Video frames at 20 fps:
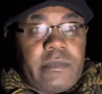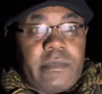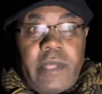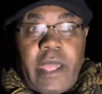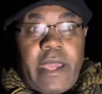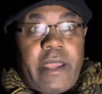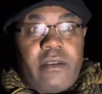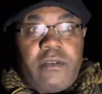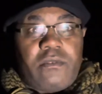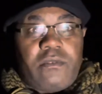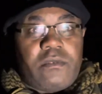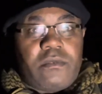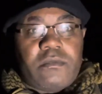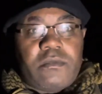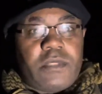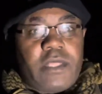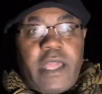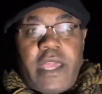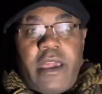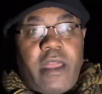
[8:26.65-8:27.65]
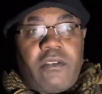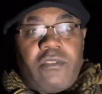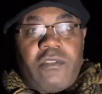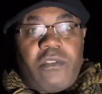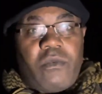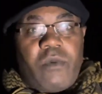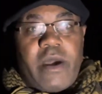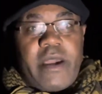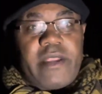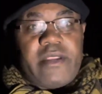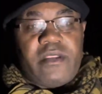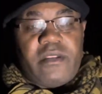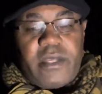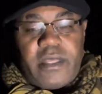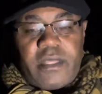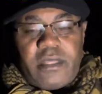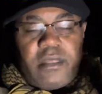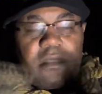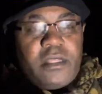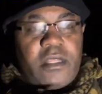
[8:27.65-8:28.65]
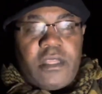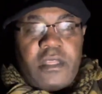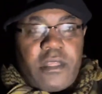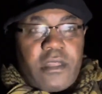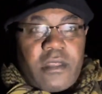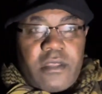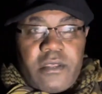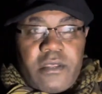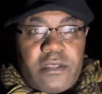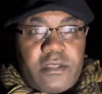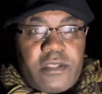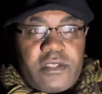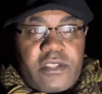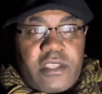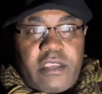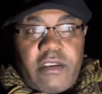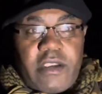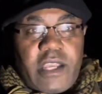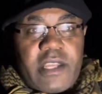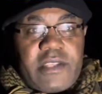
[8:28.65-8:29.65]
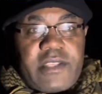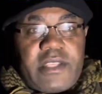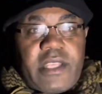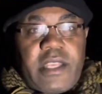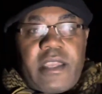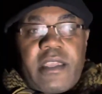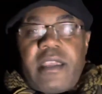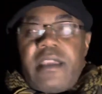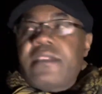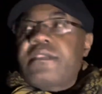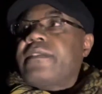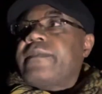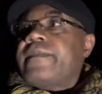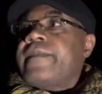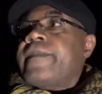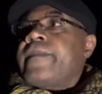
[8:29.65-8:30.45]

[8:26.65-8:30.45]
I don't, I don't know why I do it. Just curiosity, I guess.